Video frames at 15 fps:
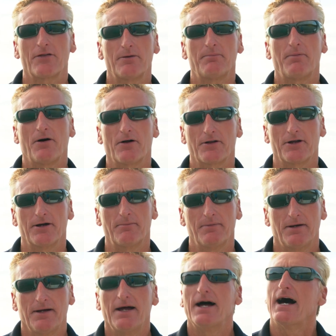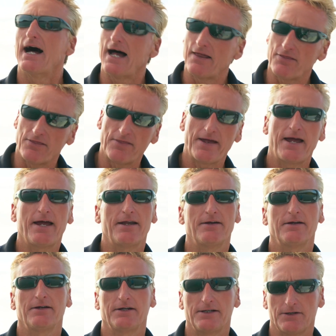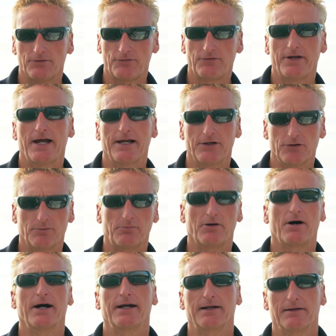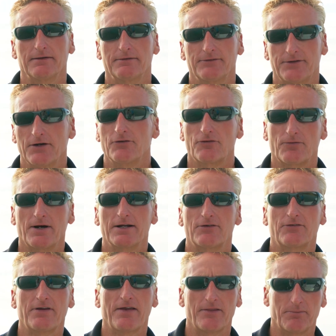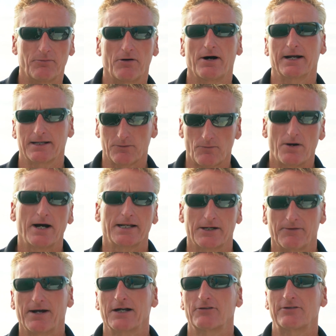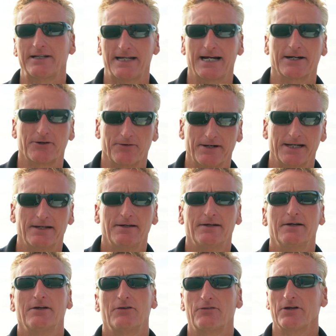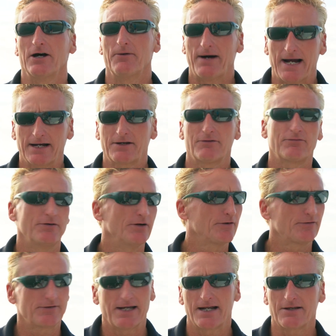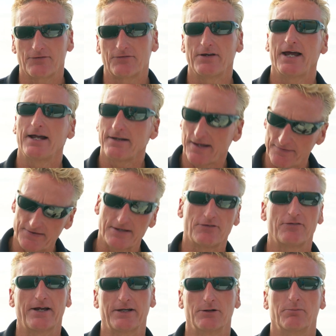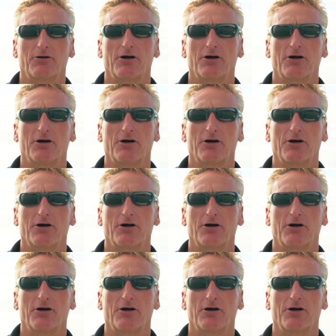on the bottom, and then you set your bridle. Don't try and set the bridle while you're actually anchoring. So anchor first, get it set, and then set your